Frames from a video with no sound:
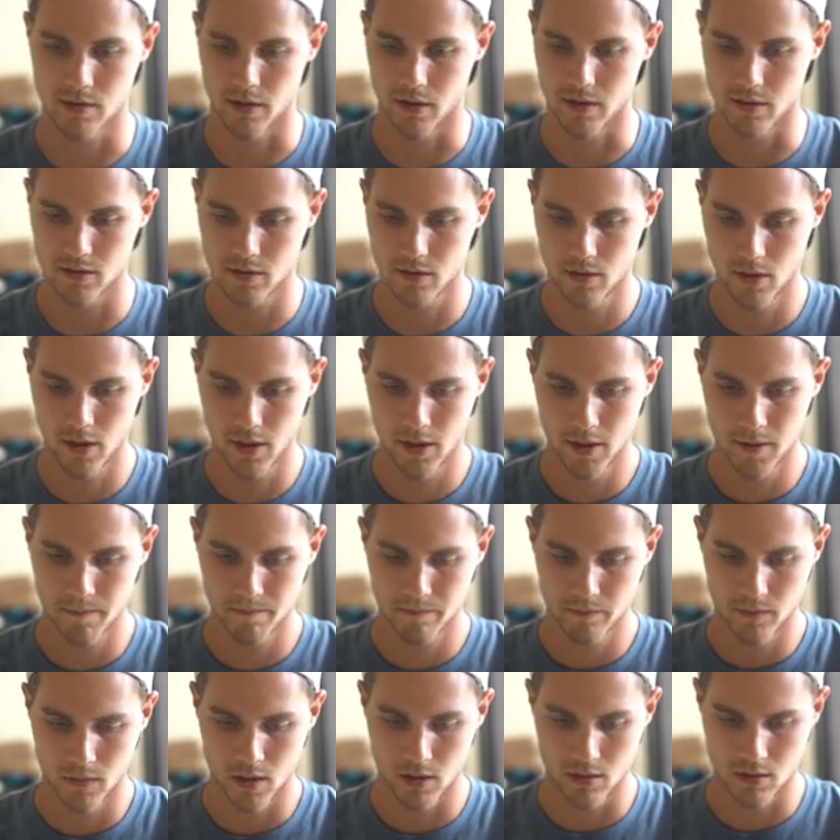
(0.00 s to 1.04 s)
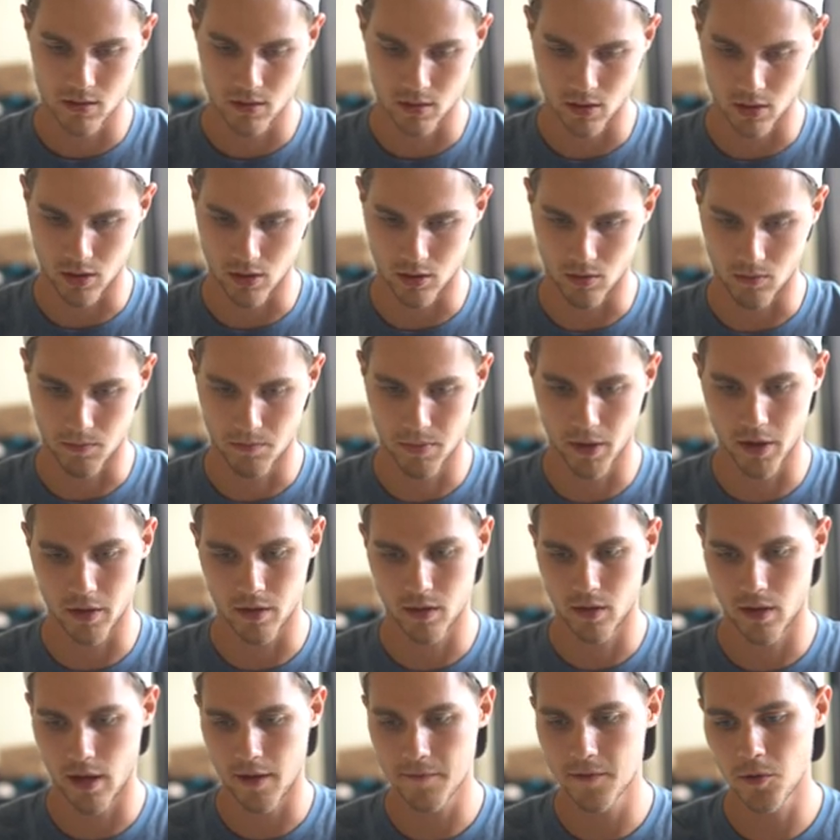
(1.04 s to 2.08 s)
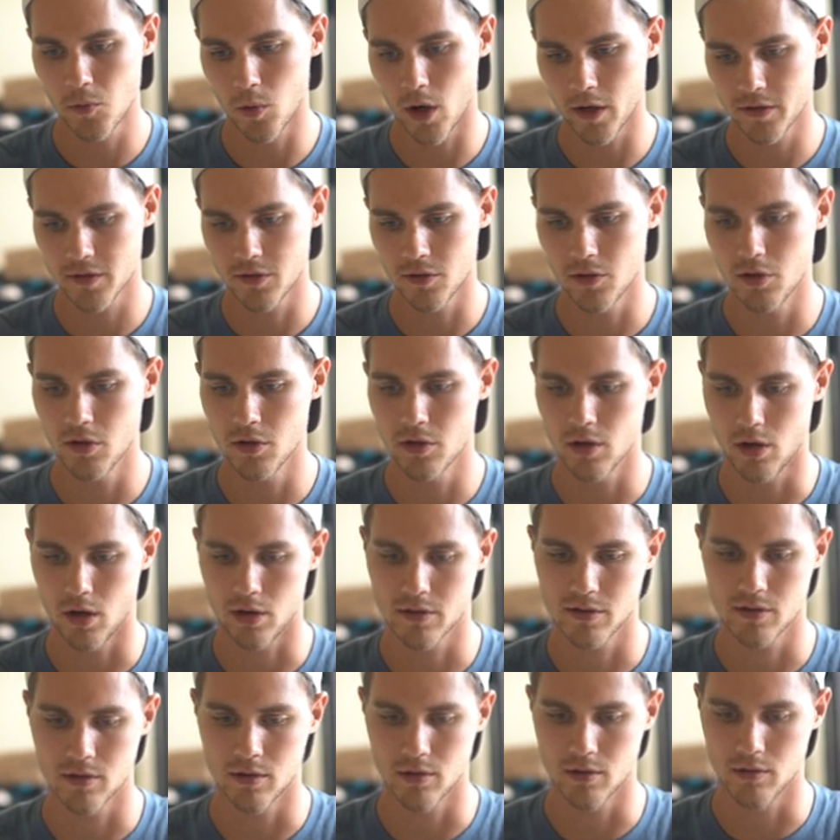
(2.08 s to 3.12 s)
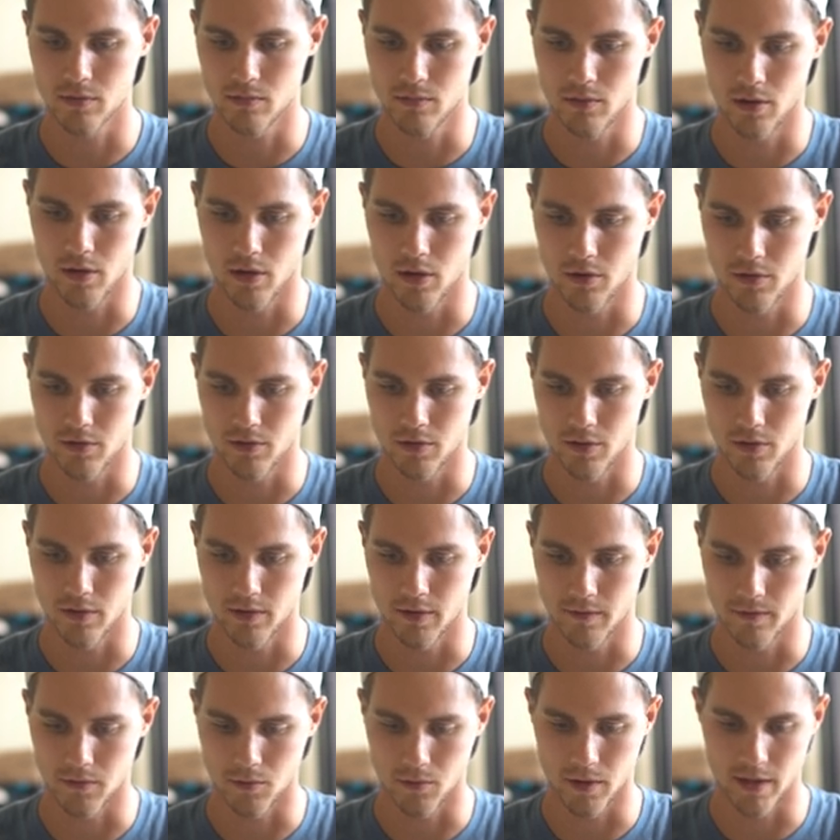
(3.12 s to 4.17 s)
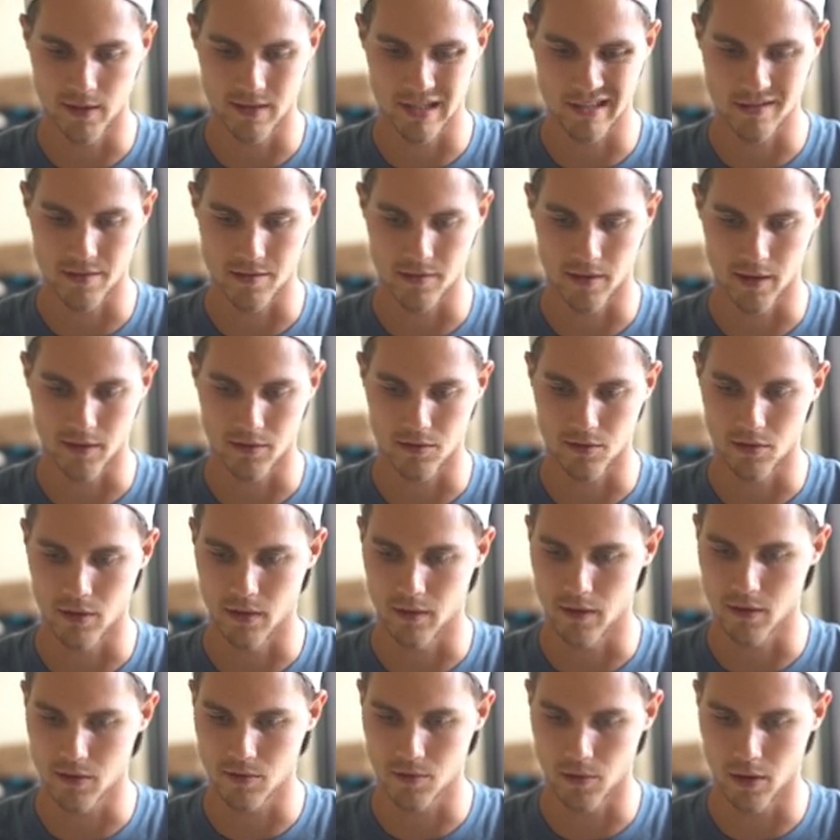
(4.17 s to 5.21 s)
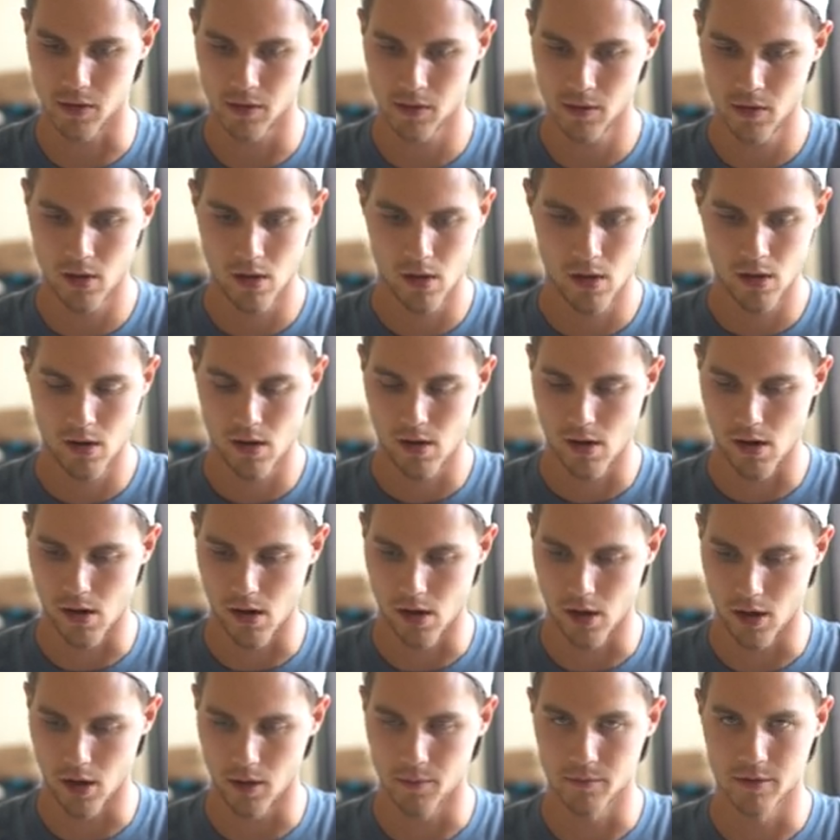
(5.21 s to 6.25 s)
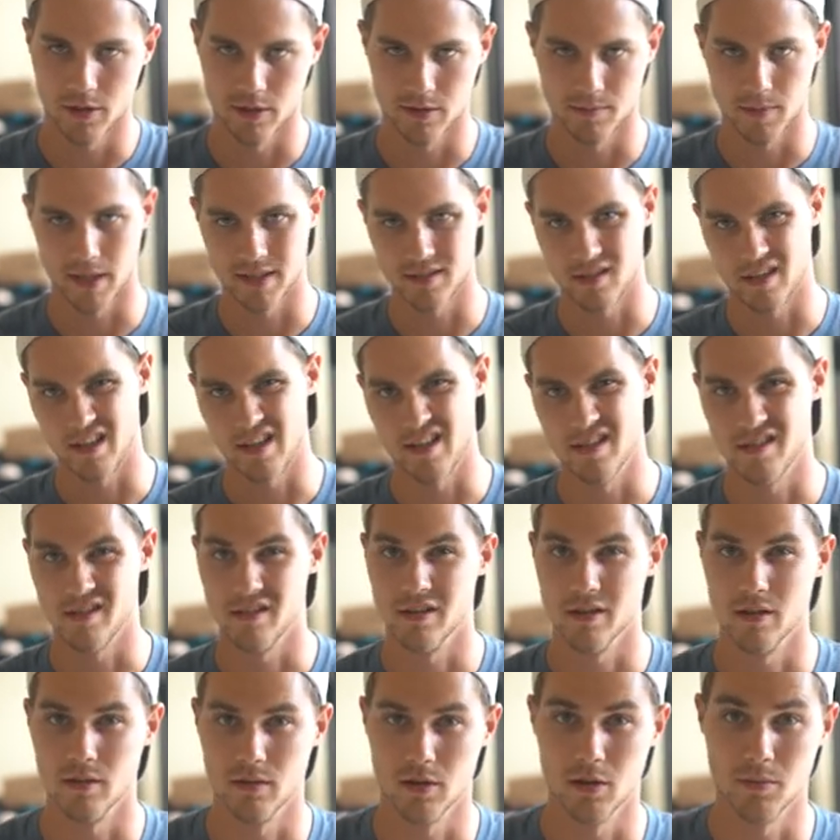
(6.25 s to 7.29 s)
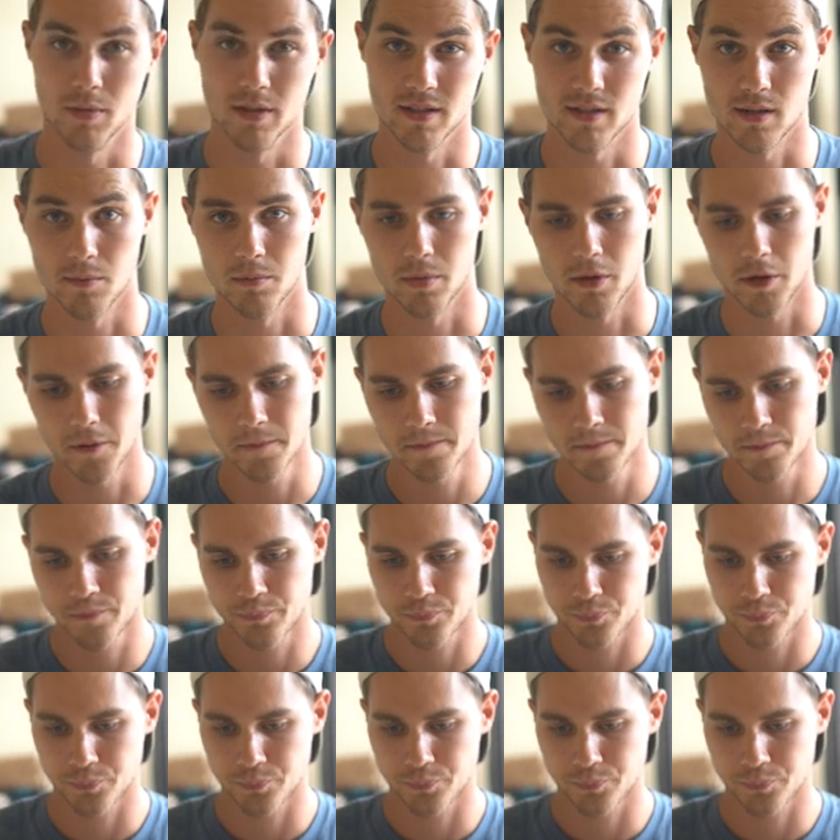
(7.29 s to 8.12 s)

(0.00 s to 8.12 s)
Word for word: States. So, but if you want to, you could also, do it different ways. I just like doing it this way. Just makes it easier, a little bit simpler.